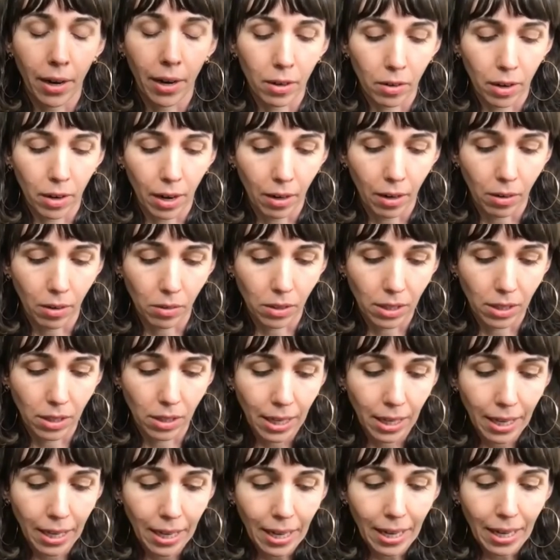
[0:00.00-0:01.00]
Fairgrounds,
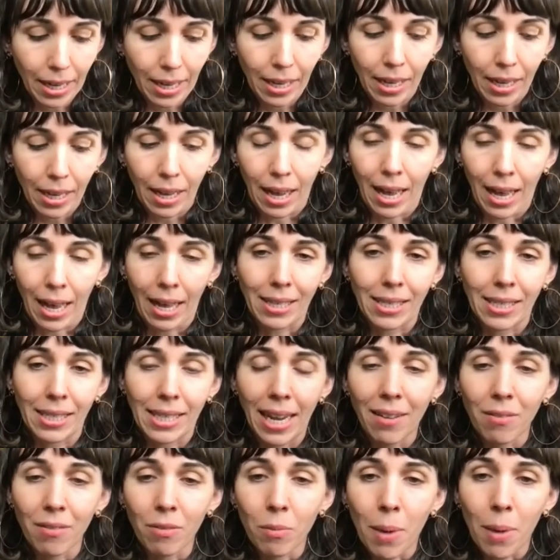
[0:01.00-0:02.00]

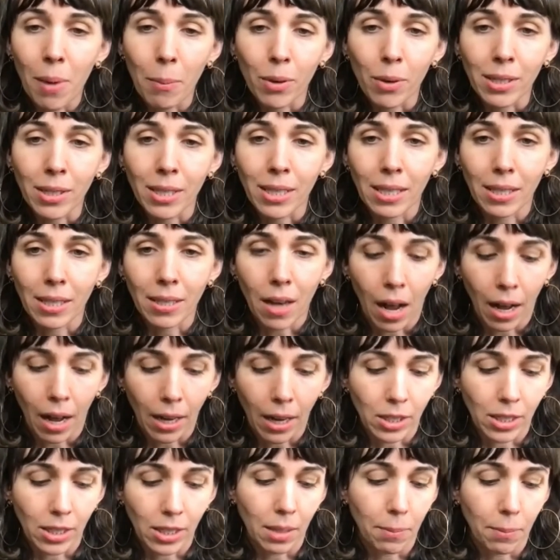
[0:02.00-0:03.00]
Day of Remembrance is not
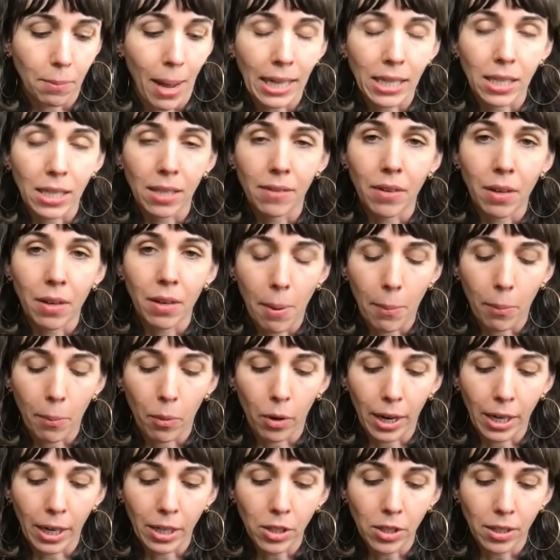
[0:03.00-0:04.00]
just a passive
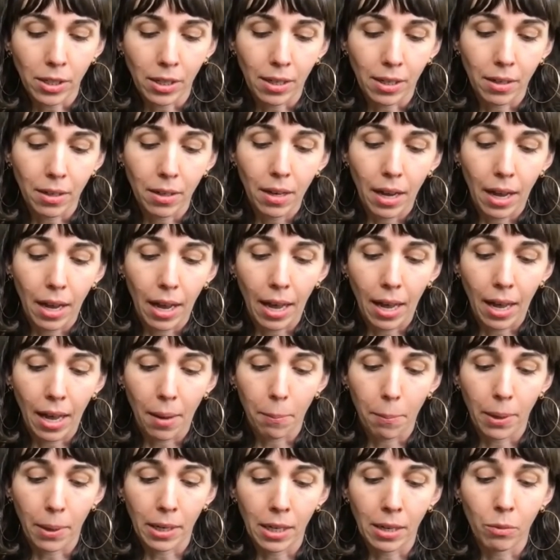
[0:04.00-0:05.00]
commemoration,
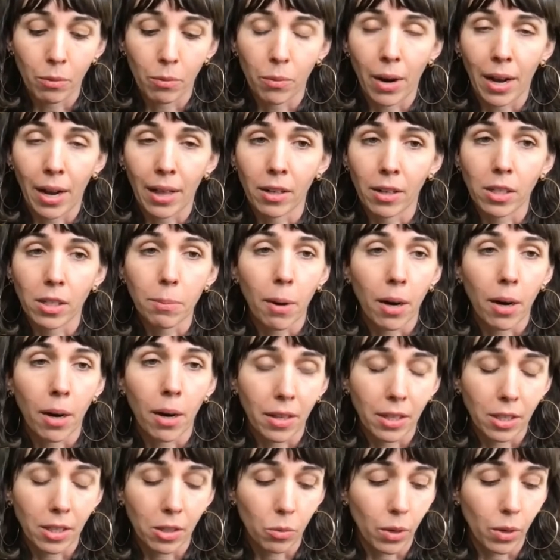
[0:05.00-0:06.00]
but rather it's part
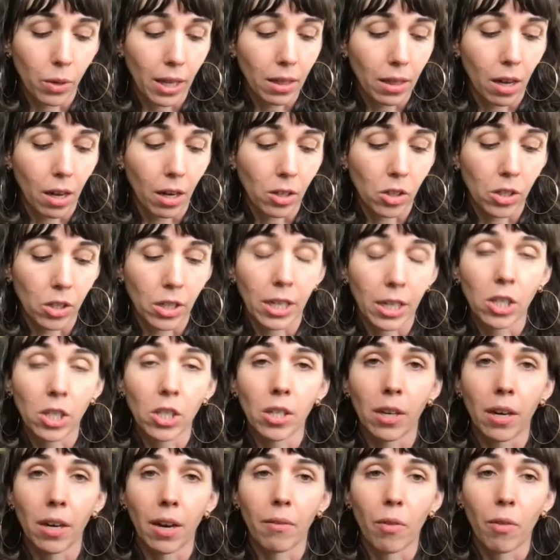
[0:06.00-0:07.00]
of this really long
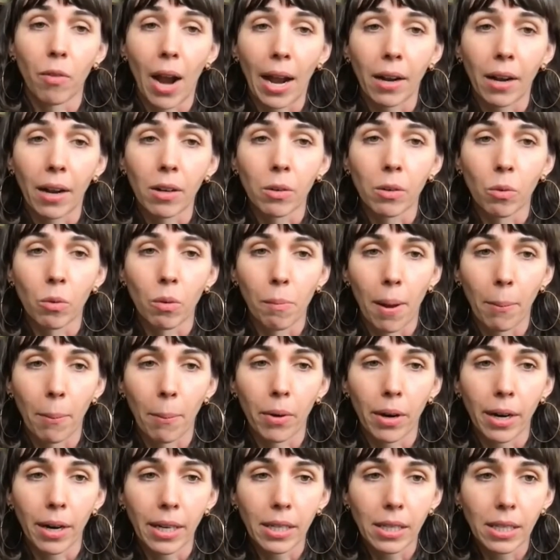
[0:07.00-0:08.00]
tradition of radical
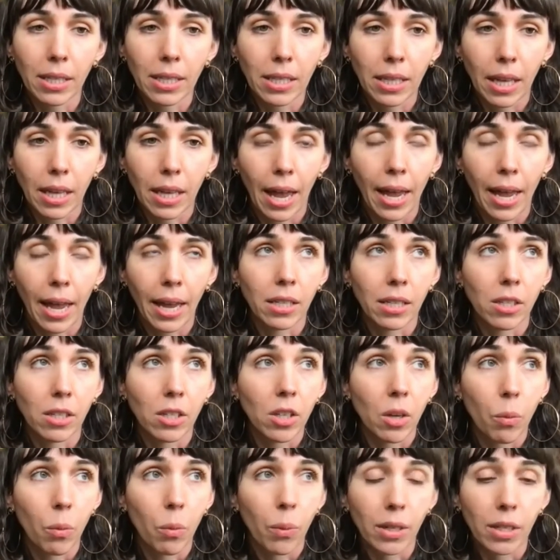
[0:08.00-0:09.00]
remembrance. And
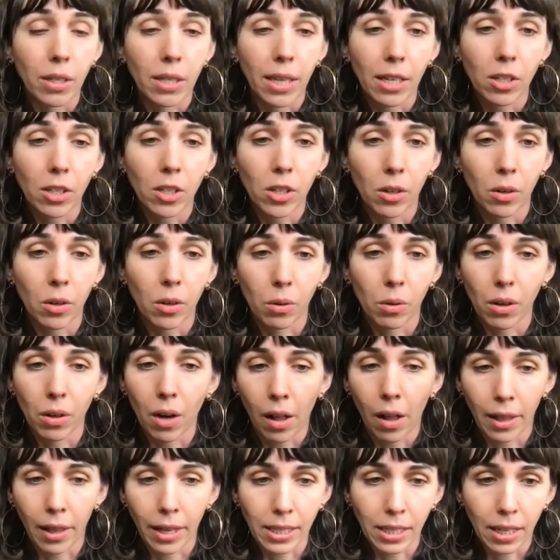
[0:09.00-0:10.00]
so when Densho
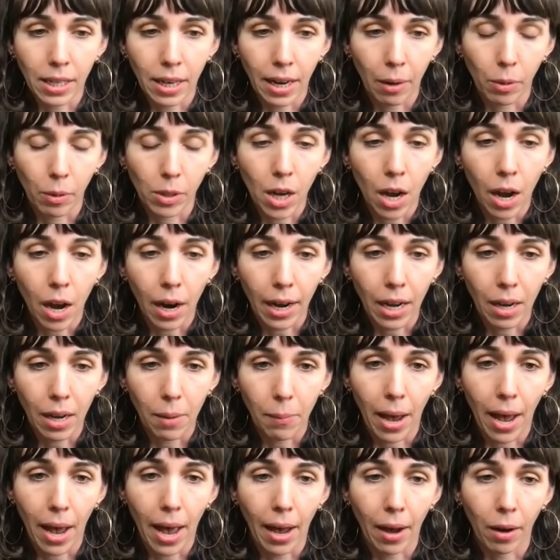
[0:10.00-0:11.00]
colleagues and I were talking
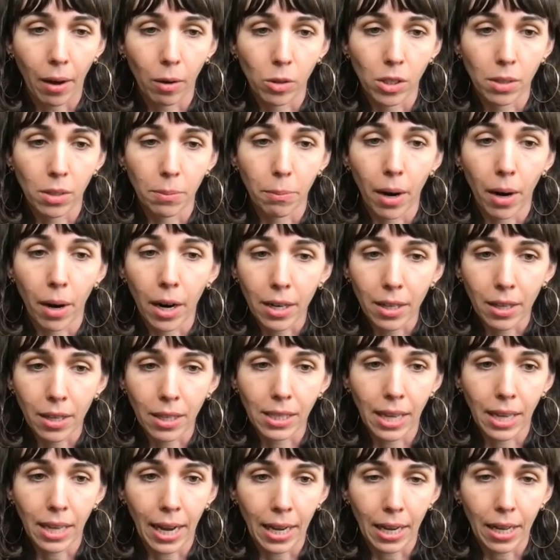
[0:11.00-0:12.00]
about how to mark
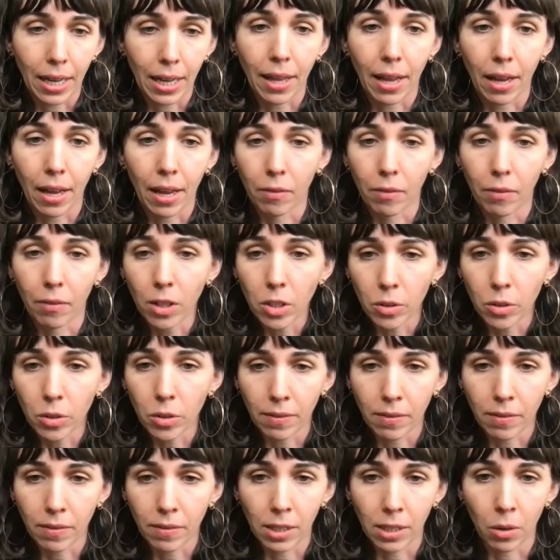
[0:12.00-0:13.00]
this 80th
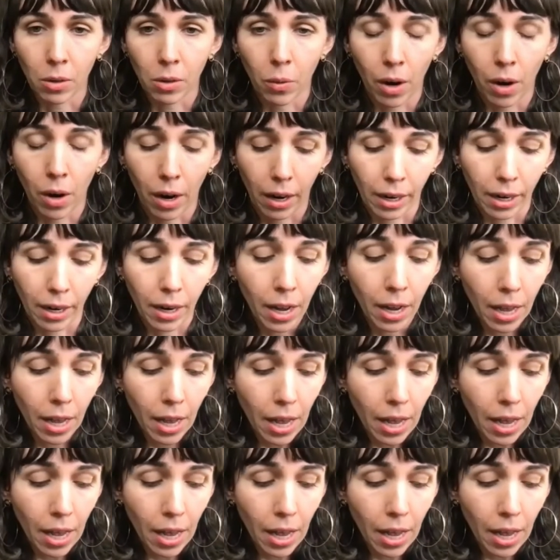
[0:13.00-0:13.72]
anniversary of DOR,